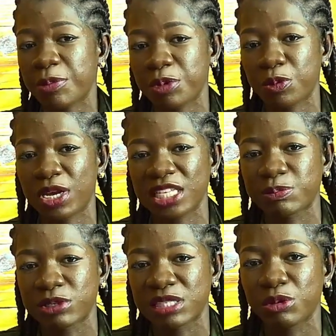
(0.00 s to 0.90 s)
young people
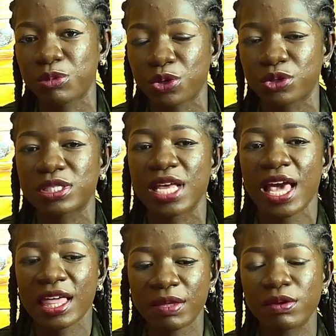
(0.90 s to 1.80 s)
as possible because
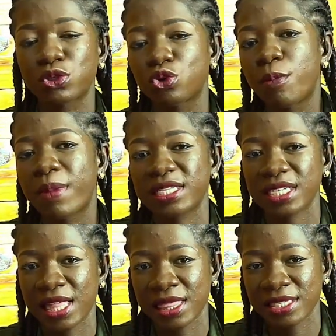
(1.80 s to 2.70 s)
there is so
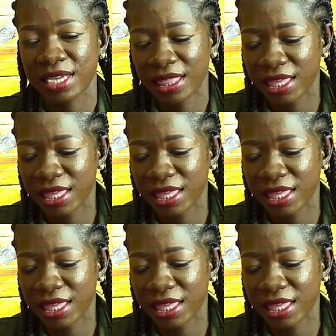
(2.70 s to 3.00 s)
much in this.